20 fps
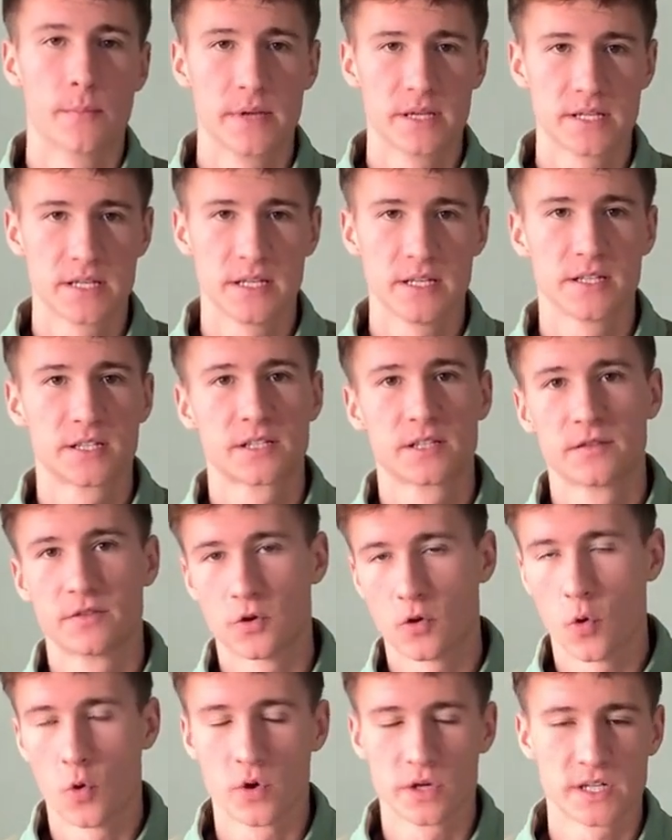are busy, the
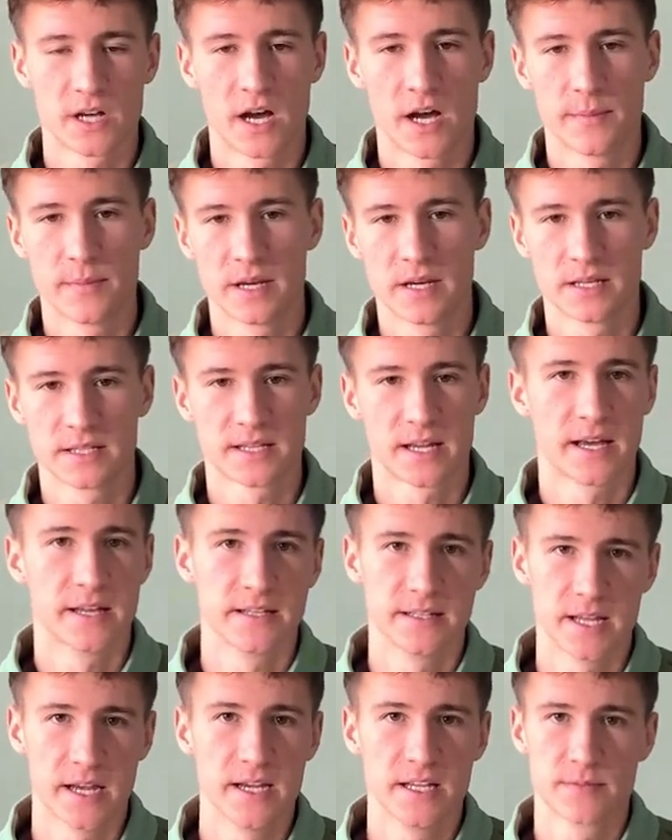court timings
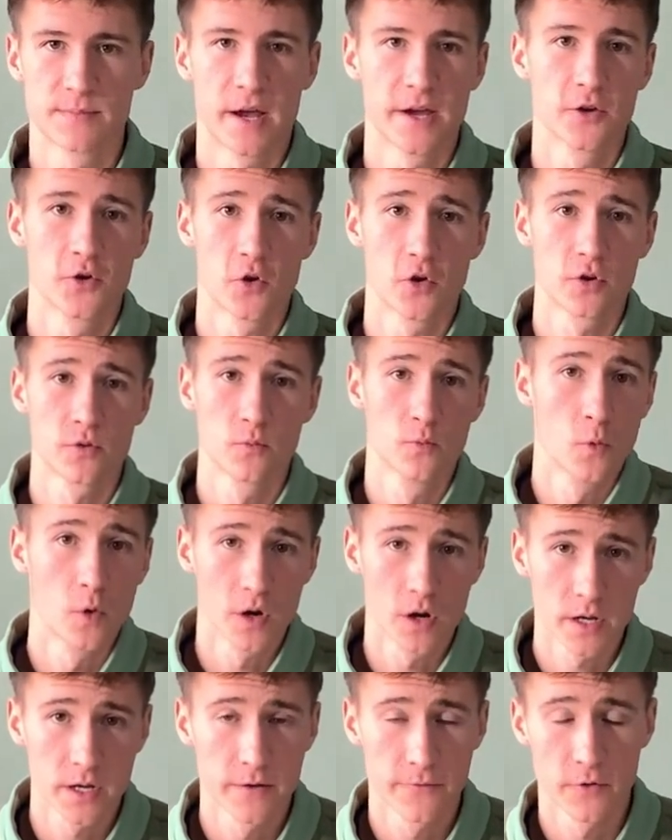and days might not
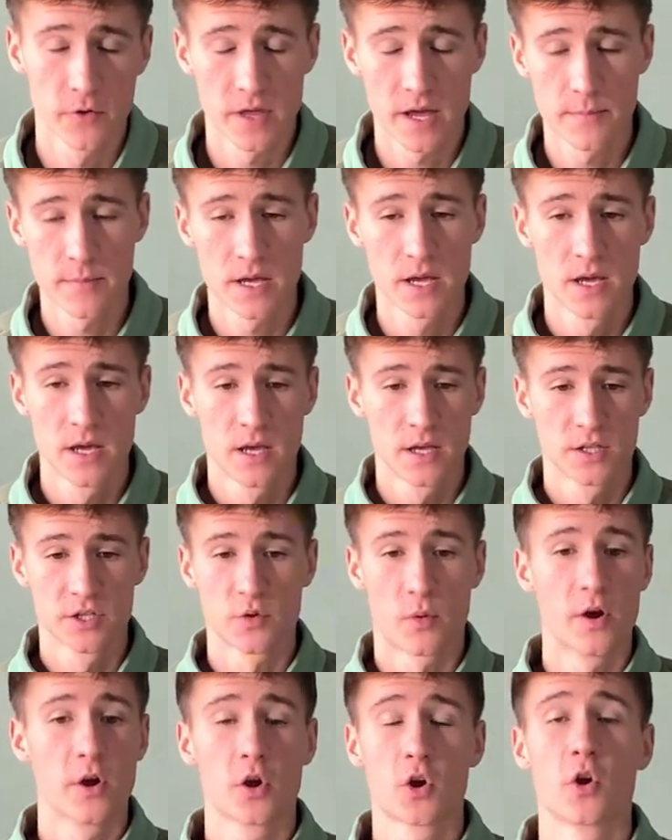work for them.
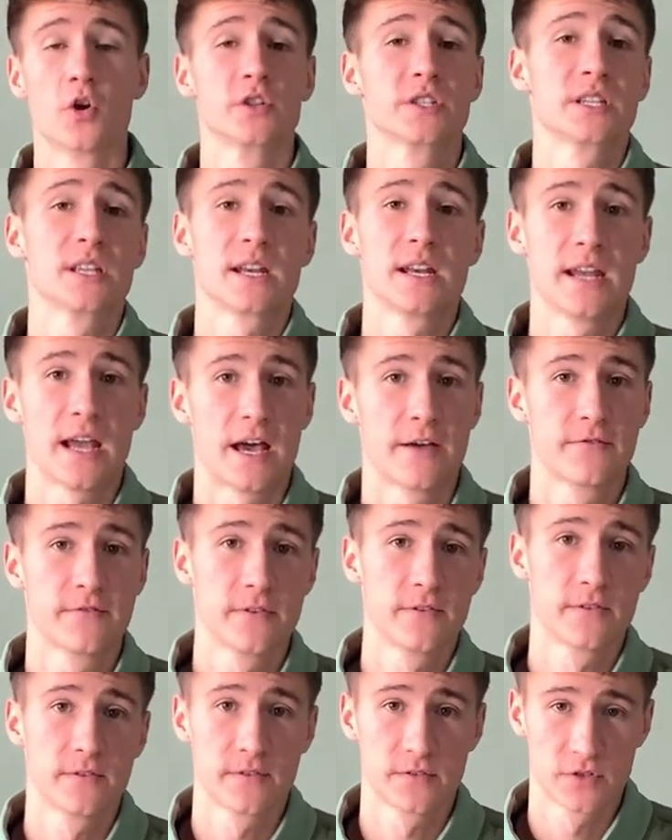So I constantly have
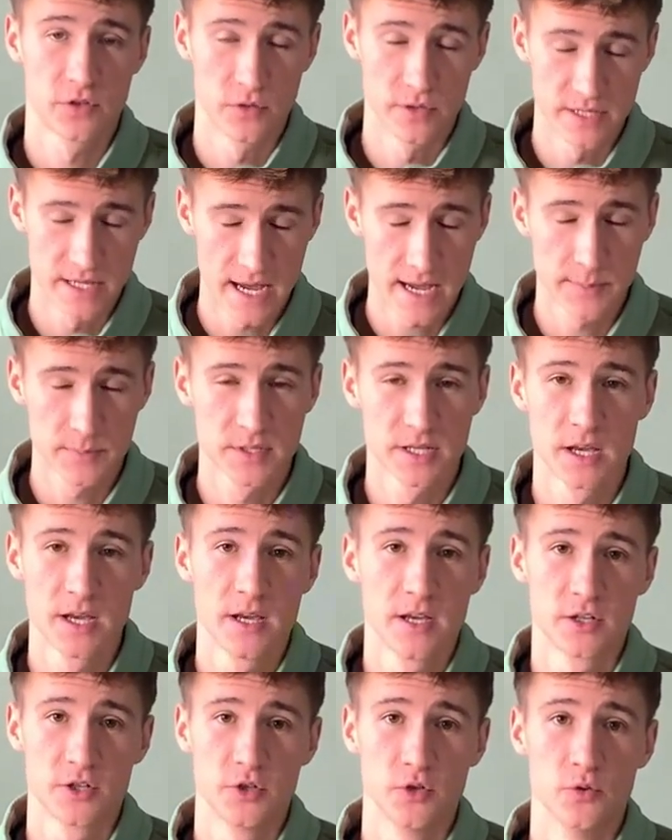to adapt
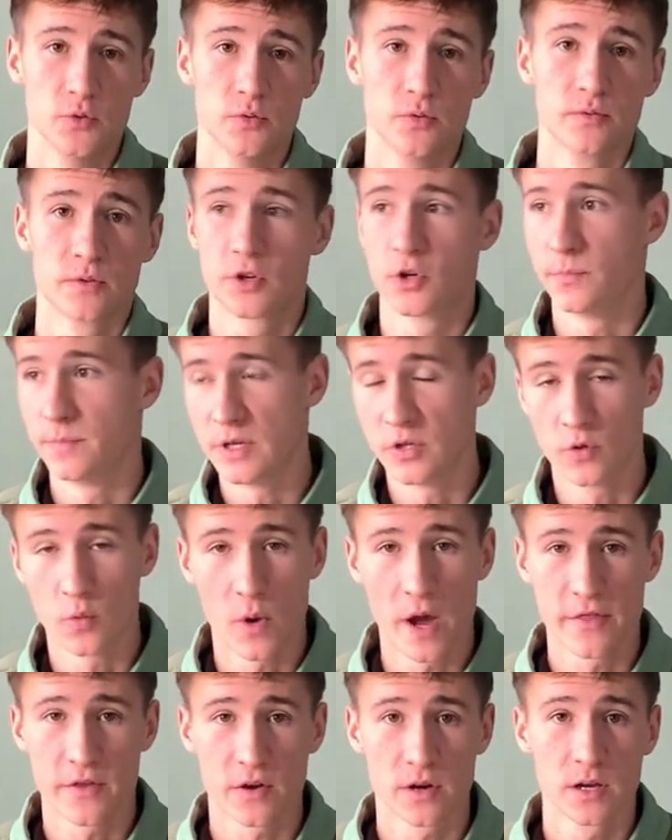to, could be the
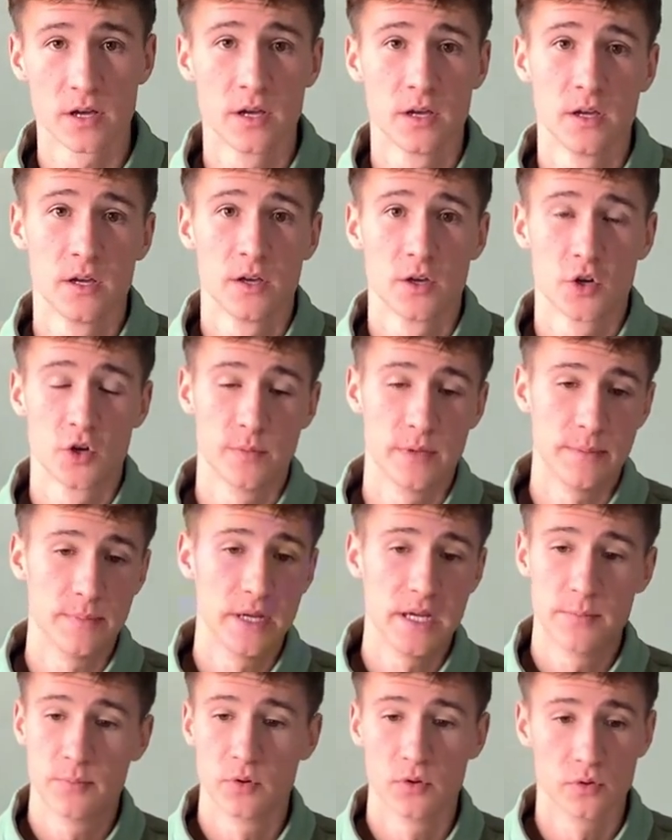weather, could be
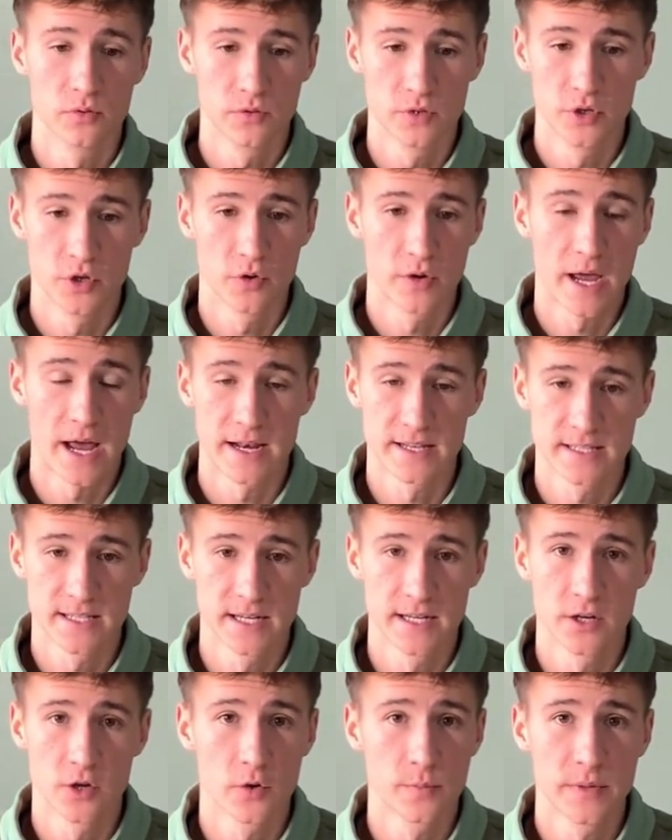people,
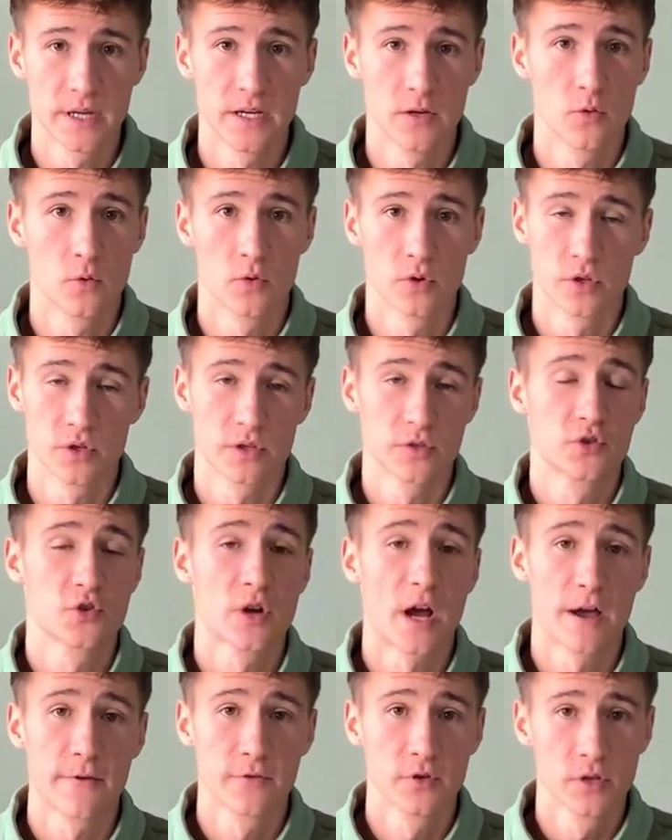canceling on me, or the
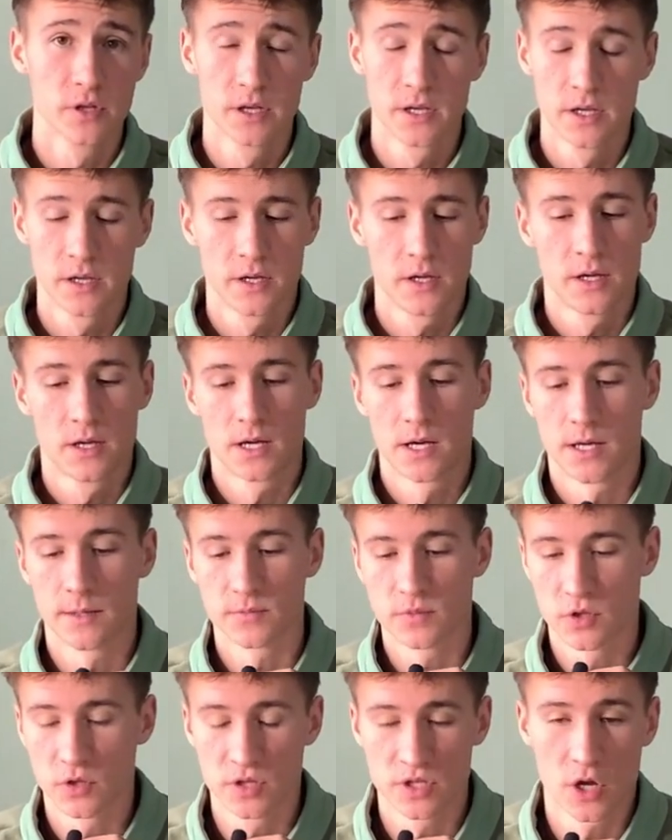travel.
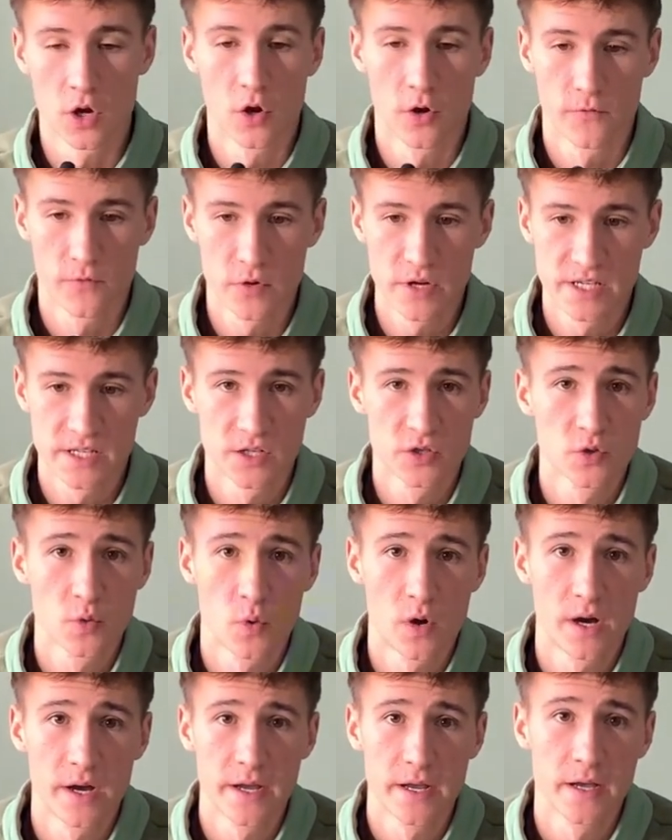So there's a lot of reasons
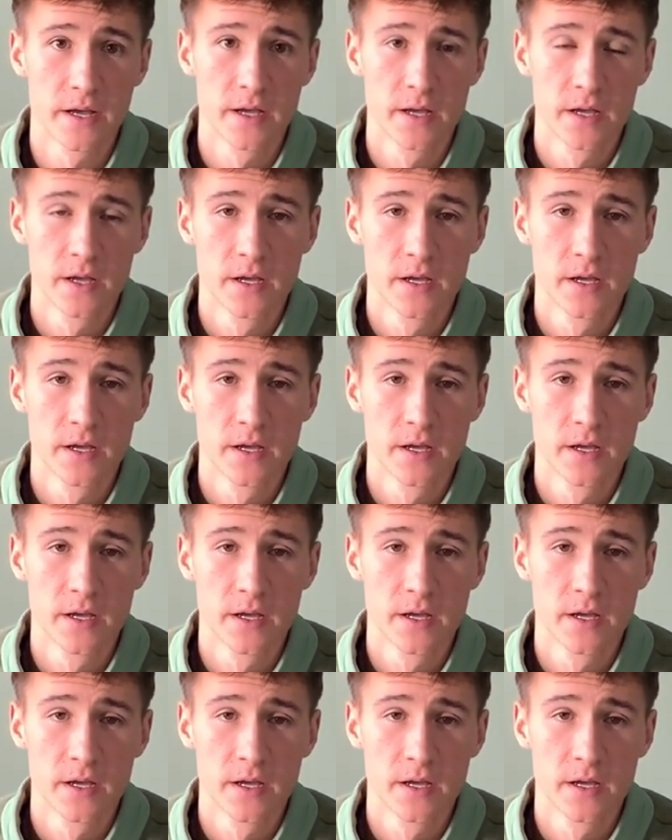why